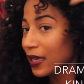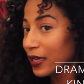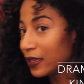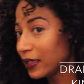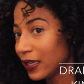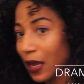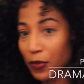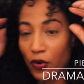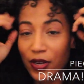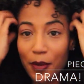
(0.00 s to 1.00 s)
And again,
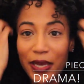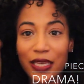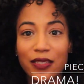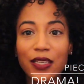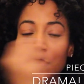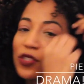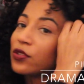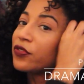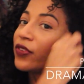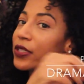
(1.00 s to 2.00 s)
I'm growing out my heat
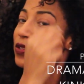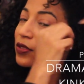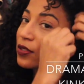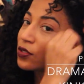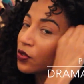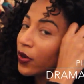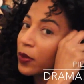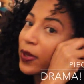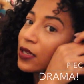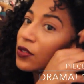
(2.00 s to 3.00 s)
damage in the front, so this is a
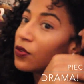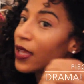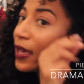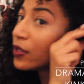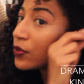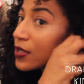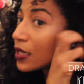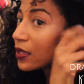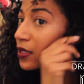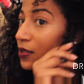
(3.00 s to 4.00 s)
great way to do that. You
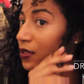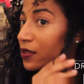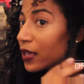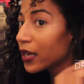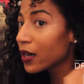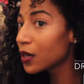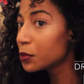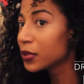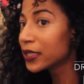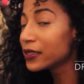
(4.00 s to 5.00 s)
see, this is the hair
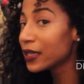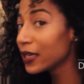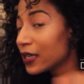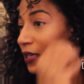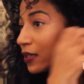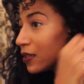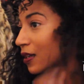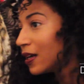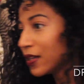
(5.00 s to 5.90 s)
I'm blending in.